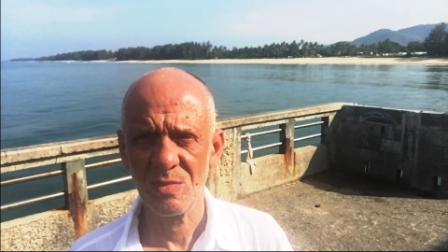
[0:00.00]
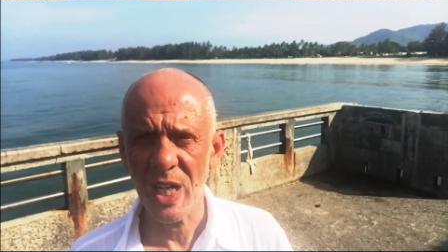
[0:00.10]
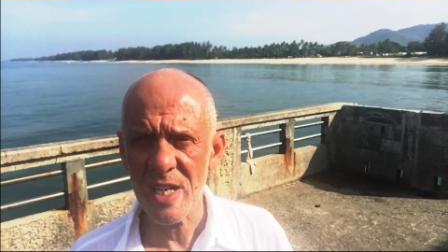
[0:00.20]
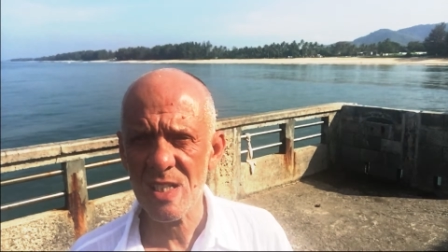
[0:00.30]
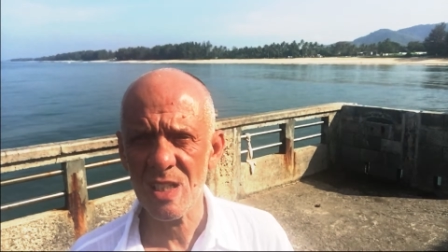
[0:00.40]

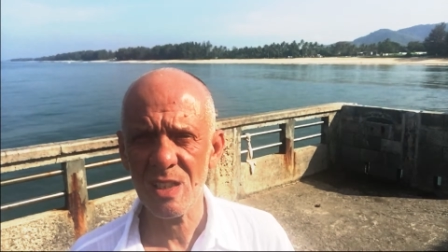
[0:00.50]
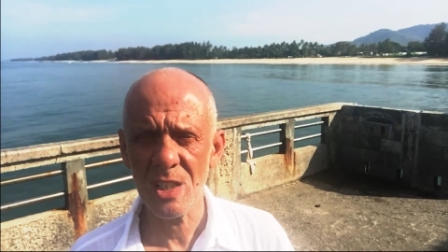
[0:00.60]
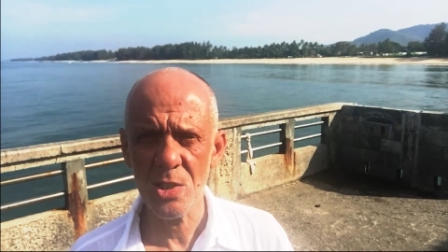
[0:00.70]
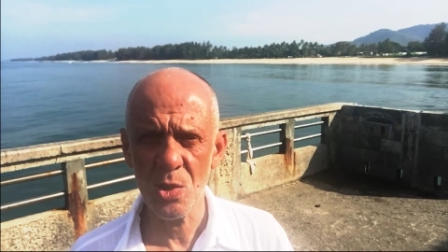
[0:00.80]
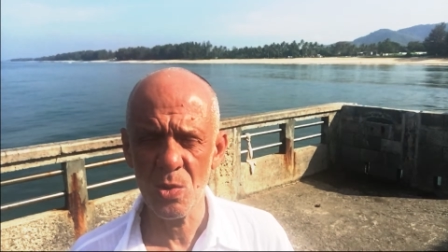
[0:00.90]
I
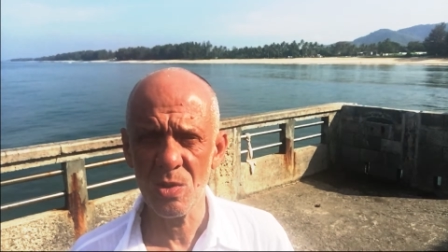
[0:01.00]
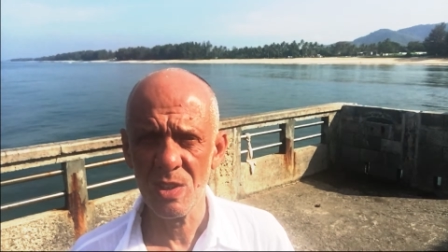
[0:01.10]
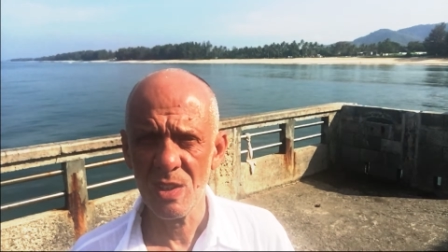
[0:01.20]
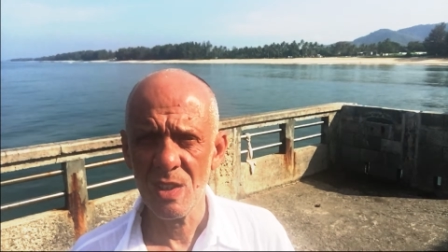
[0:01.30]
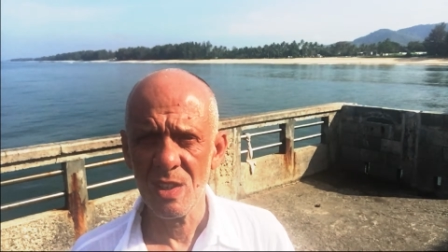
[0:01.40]
instantly knew
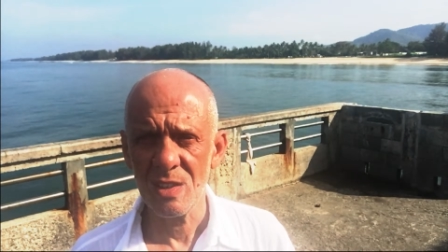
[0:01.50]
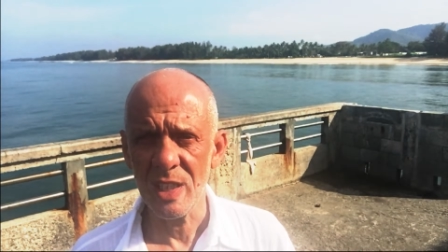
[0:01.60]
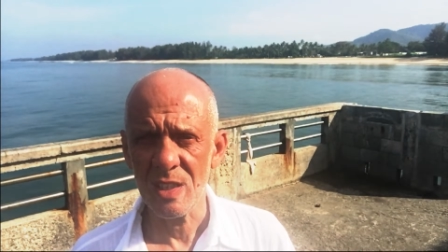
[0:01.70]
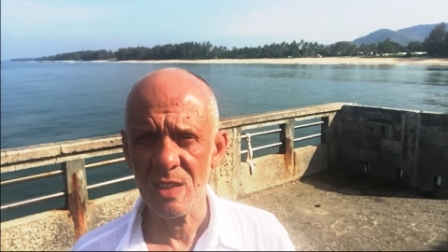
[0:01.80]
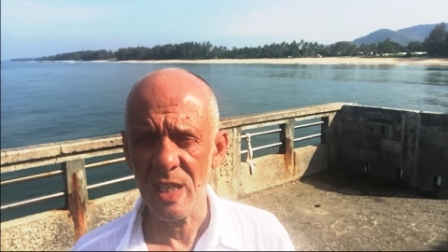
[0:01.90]

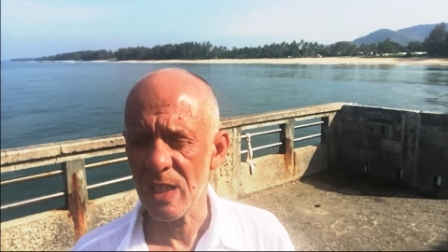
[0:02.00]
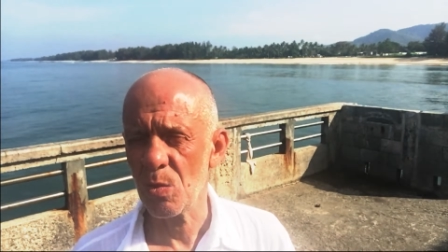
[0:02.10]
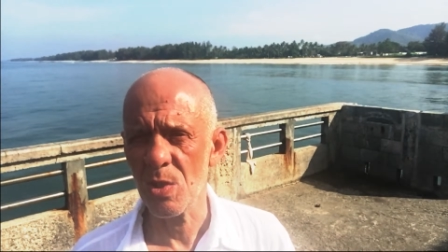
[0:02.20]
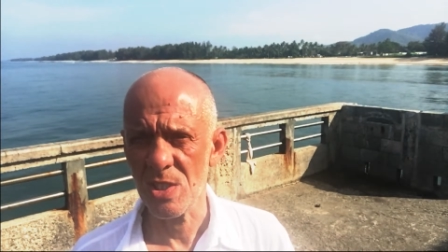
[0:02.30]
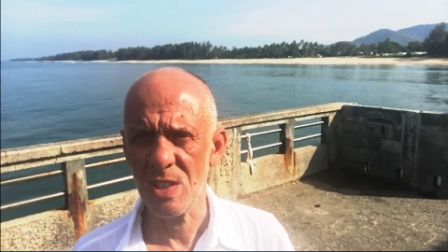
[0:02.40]
that
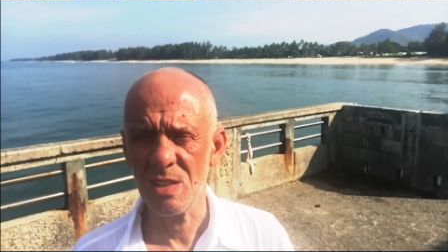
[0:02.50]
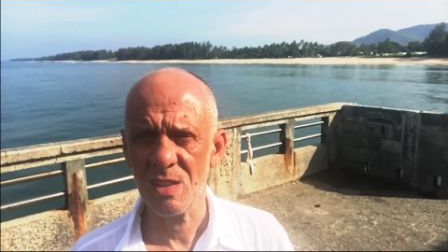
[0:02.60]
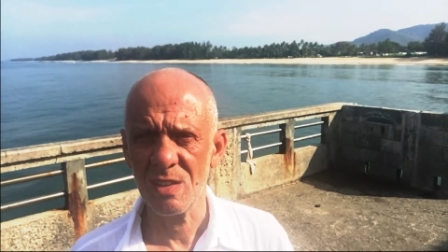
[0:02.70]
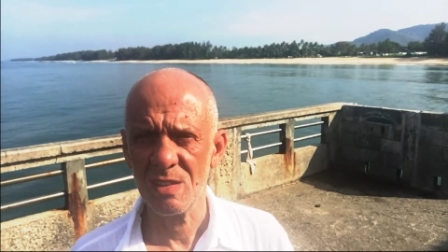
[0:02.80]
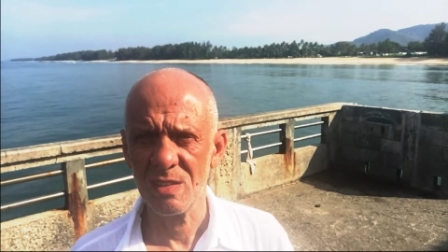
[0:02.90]
that was it
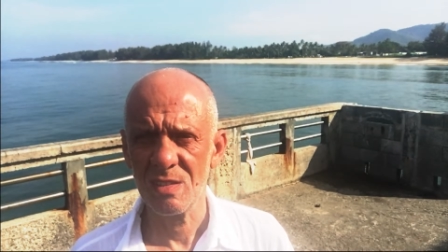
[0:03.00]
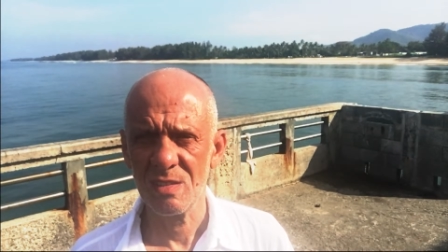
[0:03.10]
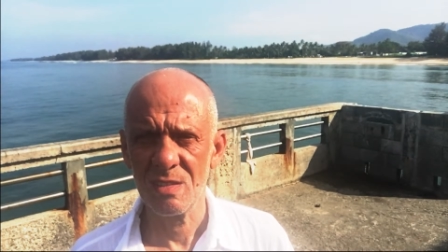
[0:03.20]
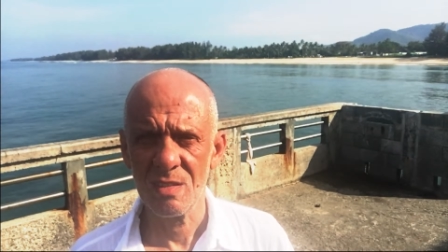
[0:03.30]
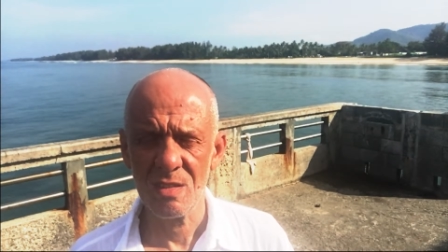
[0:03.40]

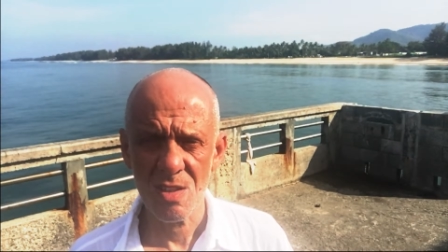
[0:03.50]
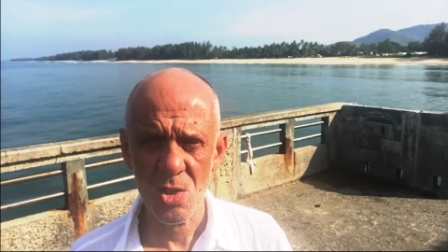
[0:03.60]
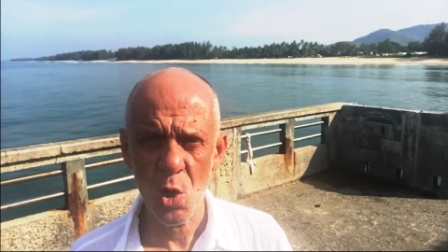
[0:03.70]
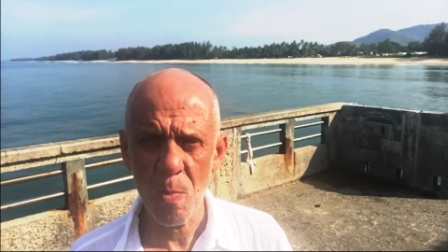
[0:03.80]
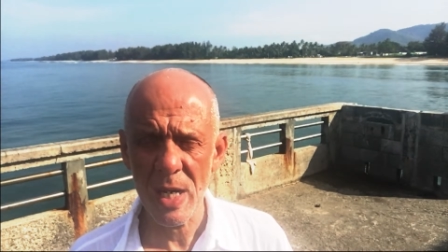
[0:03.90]

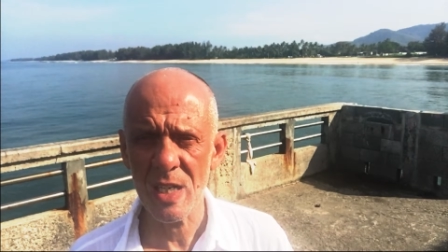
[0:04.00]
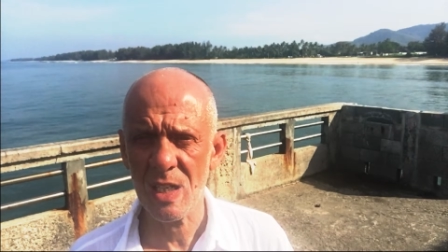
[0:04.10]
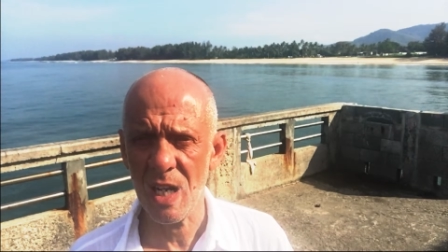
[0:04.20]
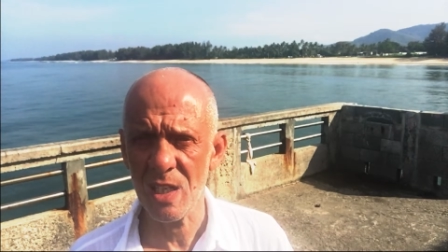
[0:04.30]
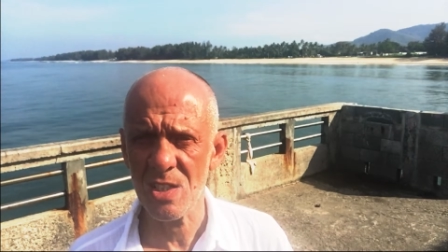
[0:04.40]
so many
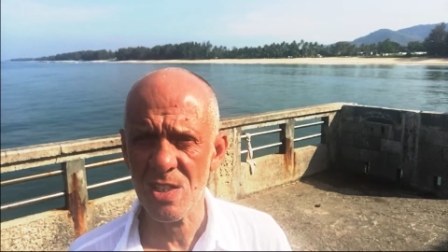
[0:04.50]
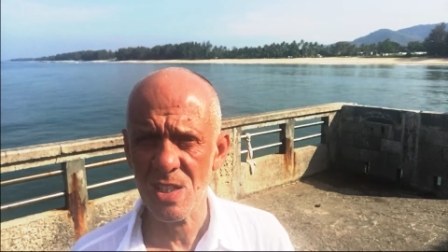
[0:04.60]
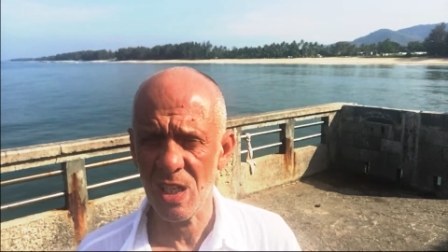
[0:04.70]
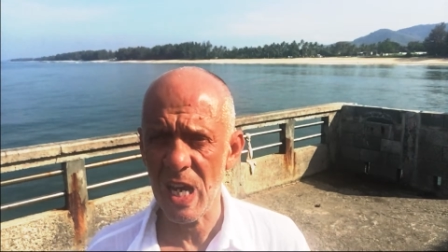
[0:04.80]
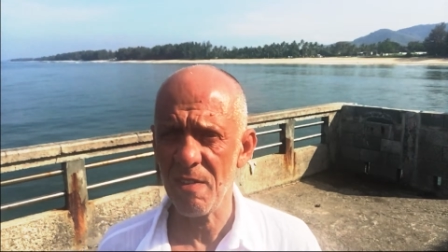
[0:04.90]

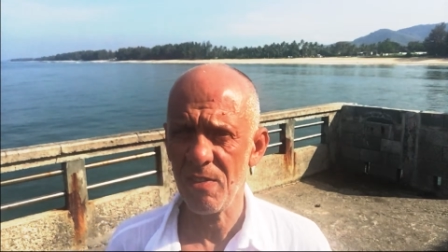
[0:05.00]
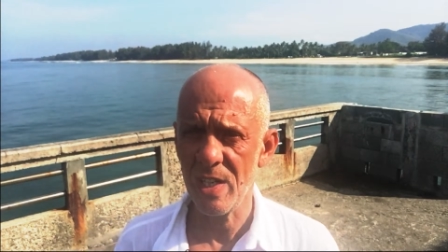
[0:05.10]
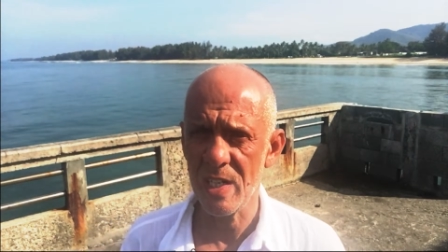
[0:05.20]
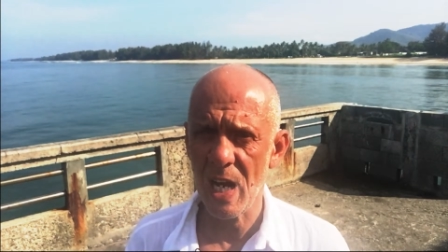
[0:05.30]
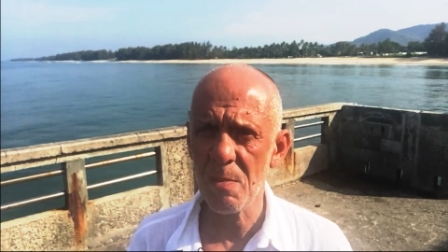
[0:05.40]
colors, life
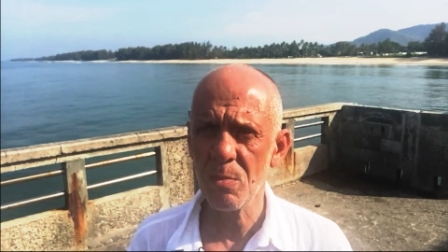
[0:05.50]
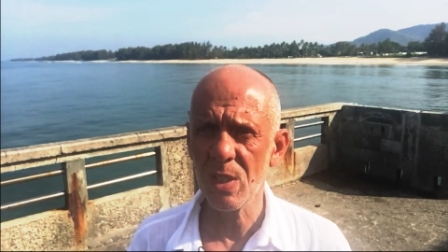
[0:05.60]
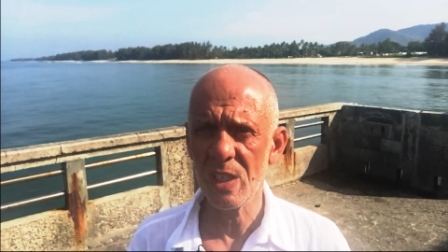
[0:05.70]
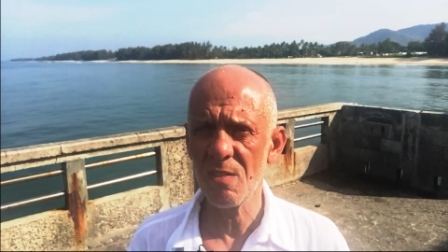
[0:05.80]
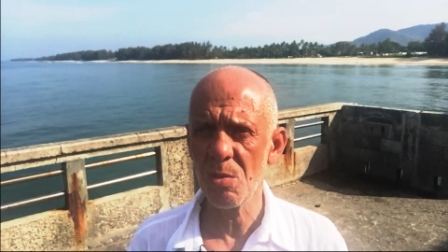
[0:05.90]
and
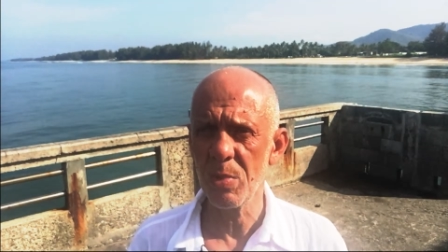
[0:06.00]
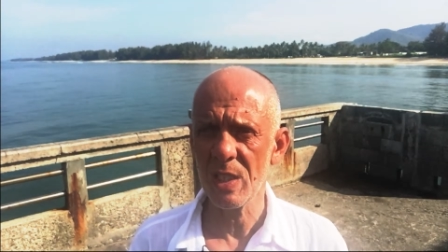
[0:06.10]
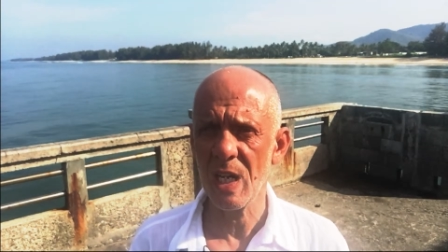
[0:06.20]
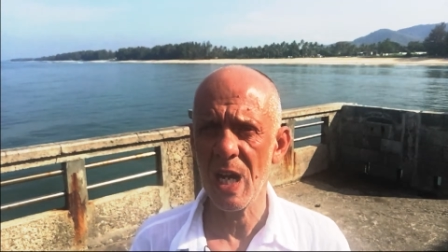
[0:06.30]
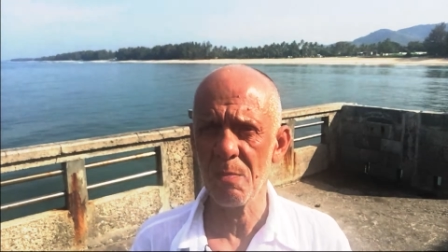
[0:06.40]
unbelievably
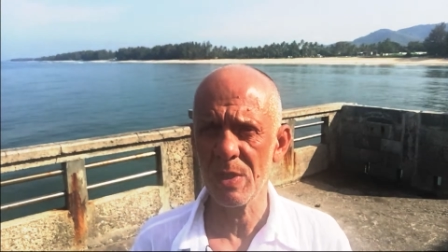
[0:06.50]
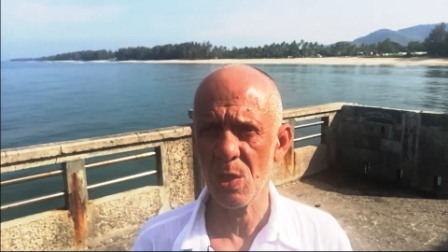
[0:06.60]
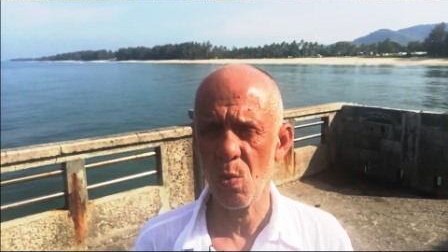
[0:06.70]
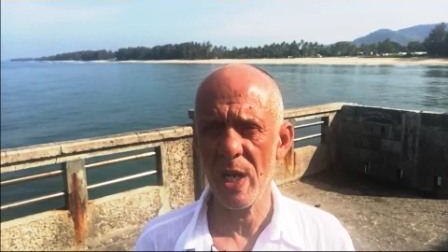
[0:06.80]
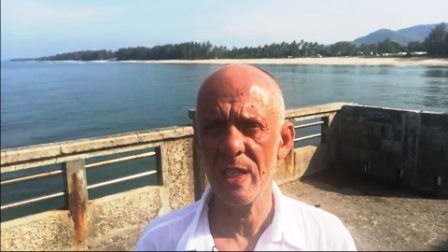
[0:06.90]
calm and
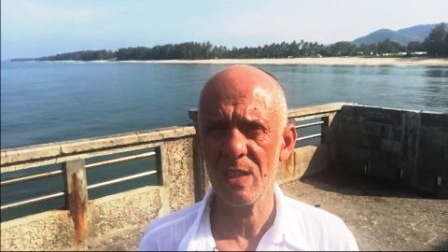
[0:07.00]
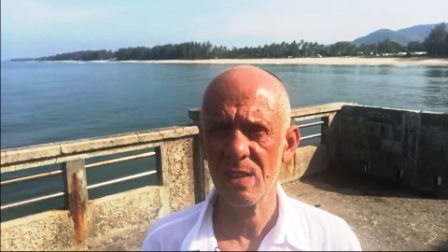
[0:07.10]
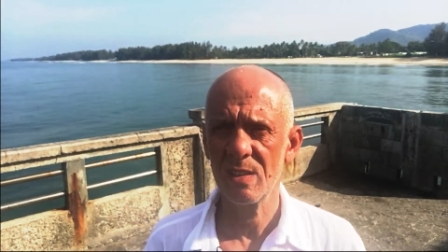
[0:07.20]
quiet.